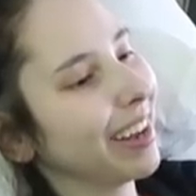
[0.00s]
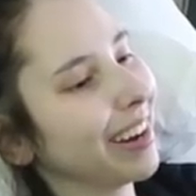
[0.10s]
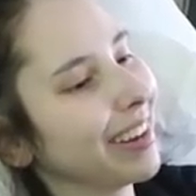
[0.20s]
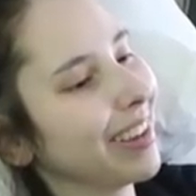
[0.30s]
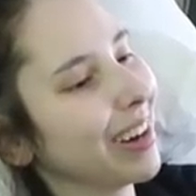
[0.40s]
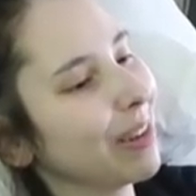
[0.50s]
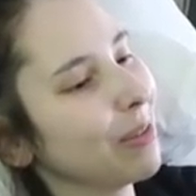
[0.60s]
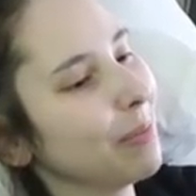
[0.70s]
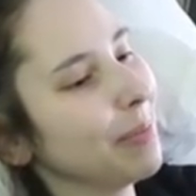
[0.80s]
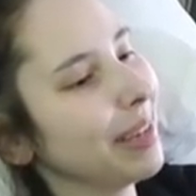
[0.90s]
Oh,
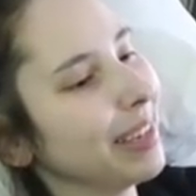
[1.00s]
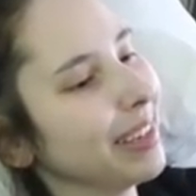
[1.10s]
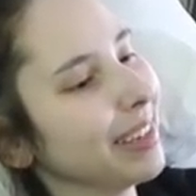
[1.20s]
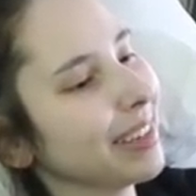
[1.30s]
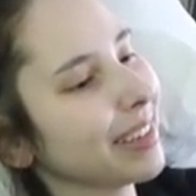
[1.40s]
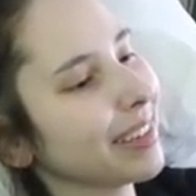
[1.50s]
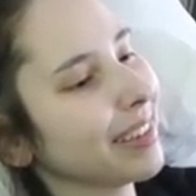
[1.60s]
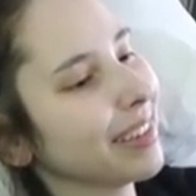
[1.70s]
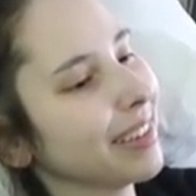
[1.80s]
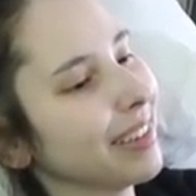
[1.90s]
oh, oh.
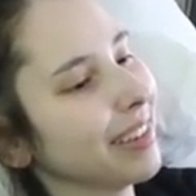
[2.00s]
Okay.